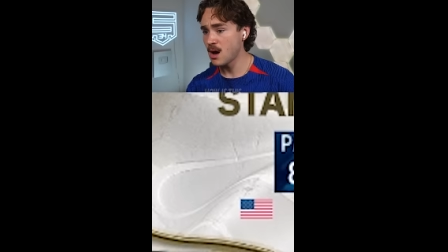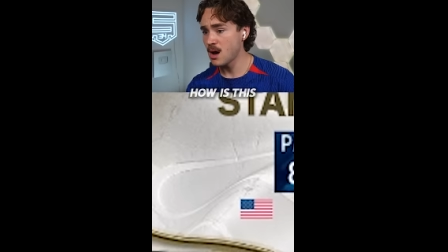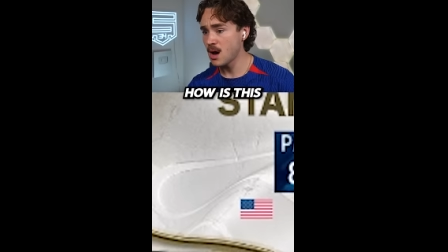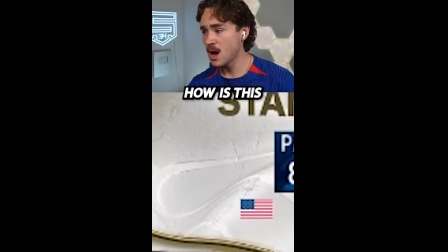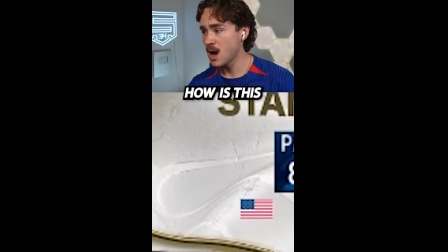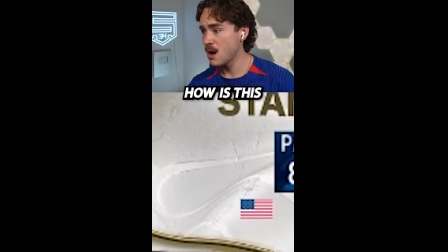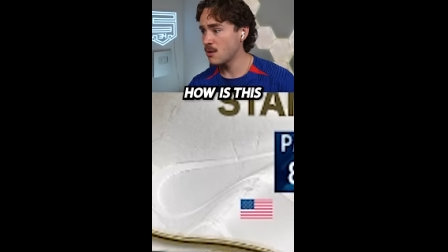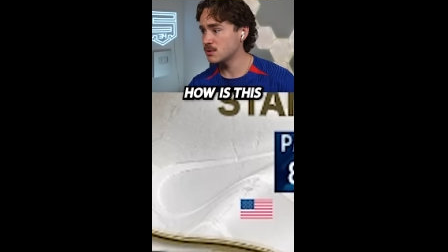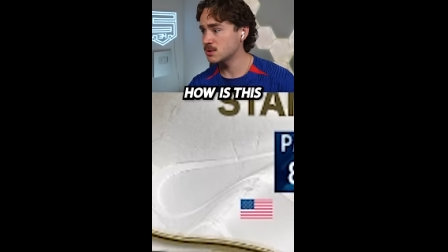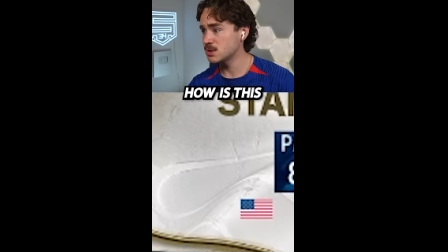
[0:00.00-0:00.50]

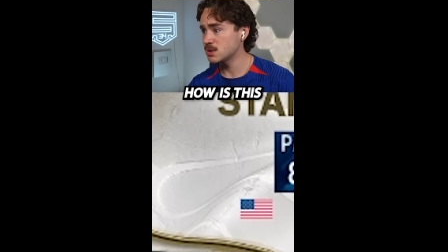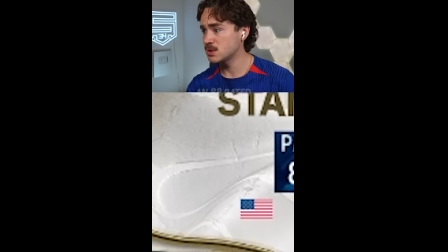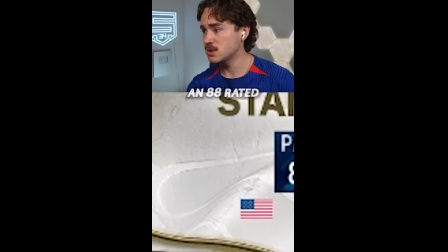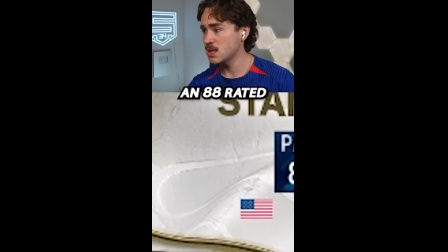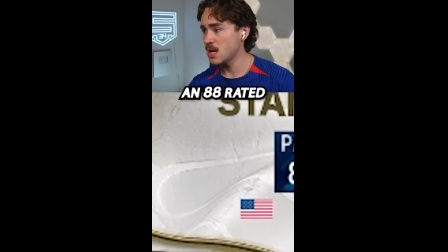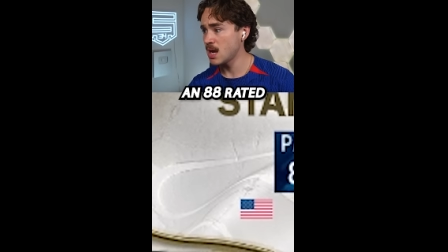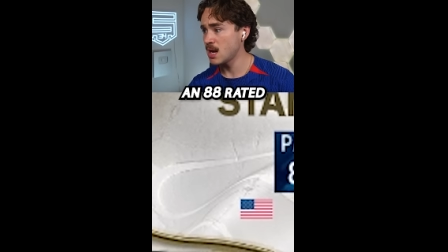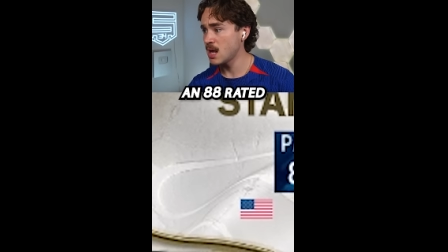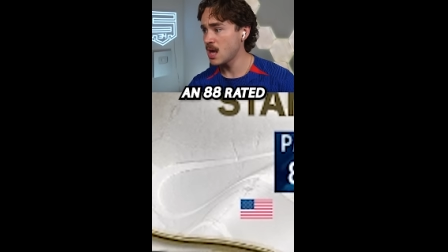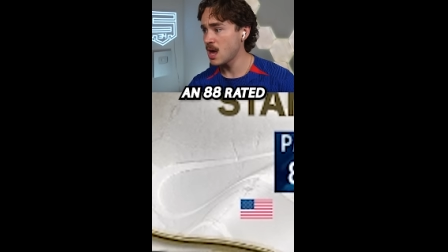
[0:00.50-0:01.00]
How is this
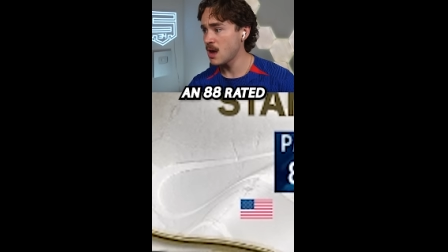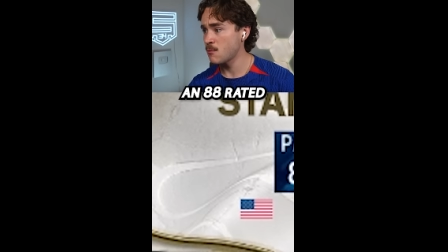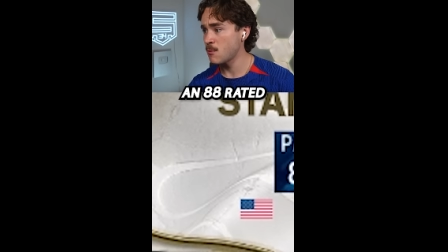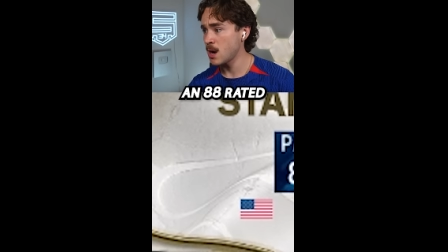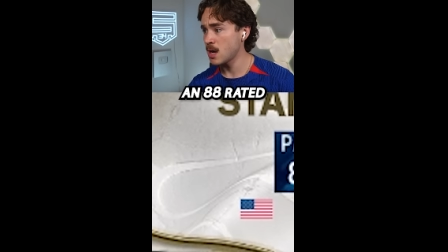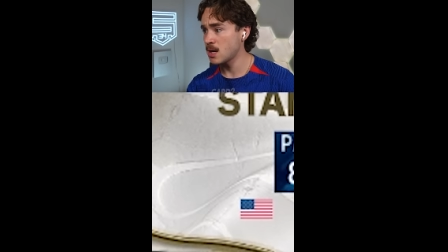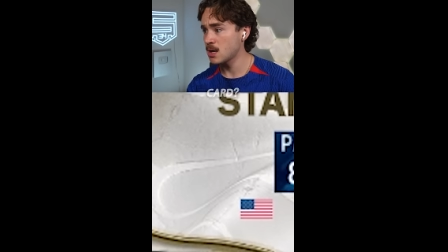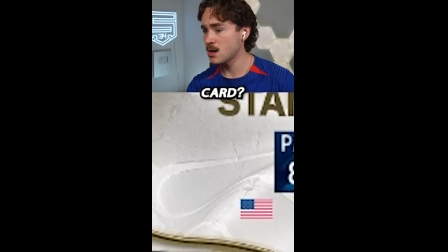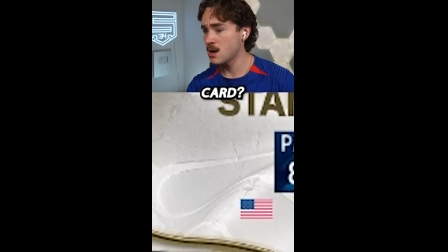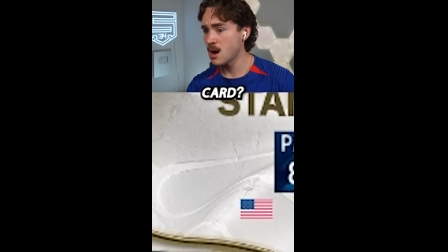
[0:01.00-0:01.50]
an 88
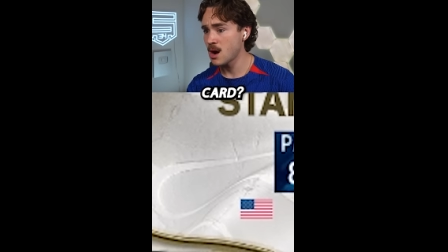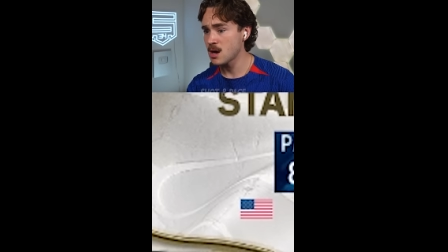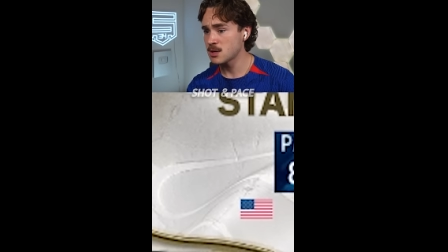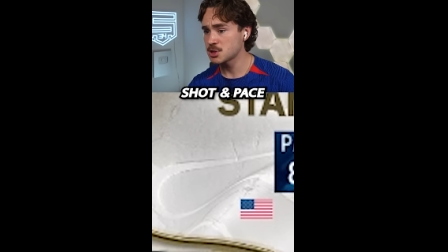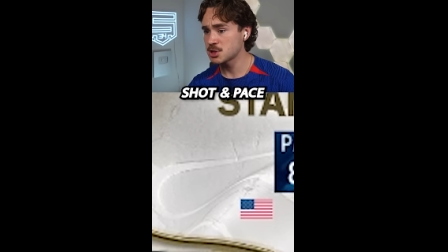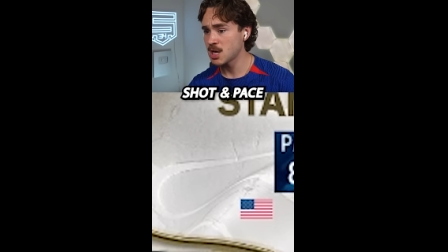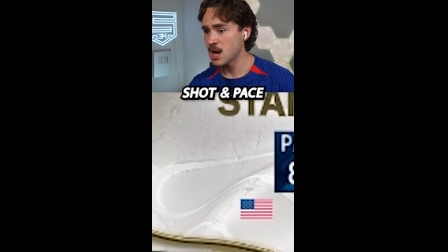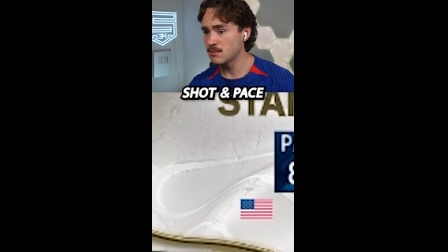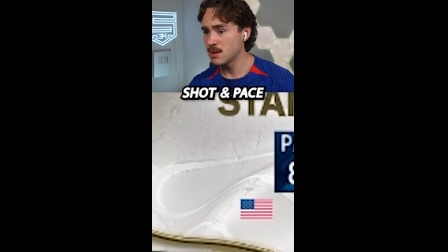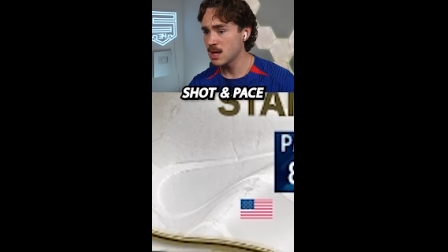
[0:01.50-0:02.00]
rated card?
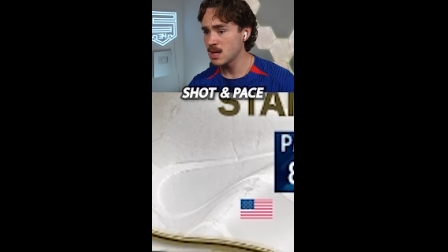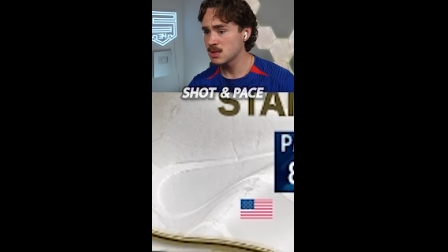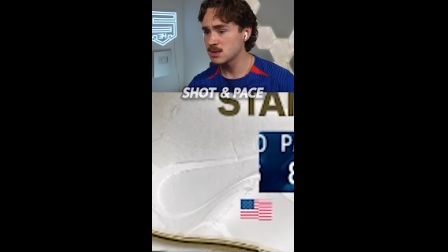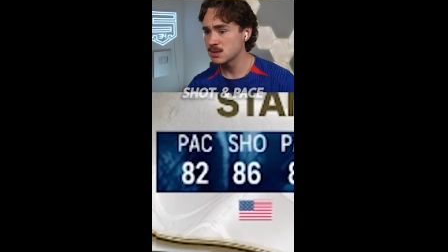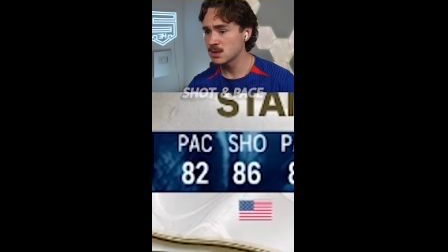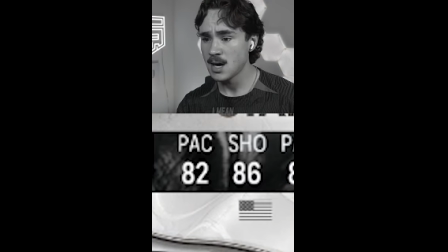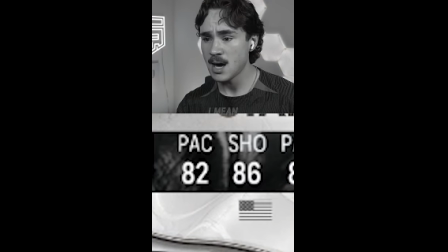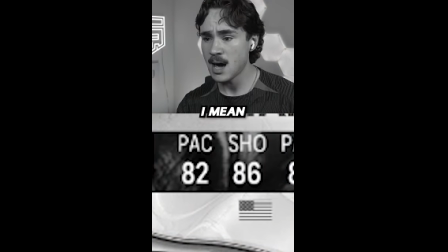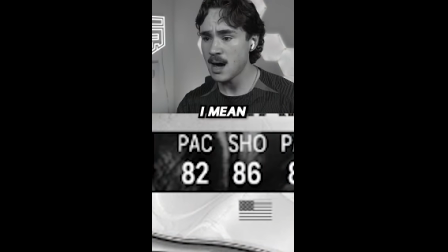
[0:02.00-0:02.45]
Shot pace?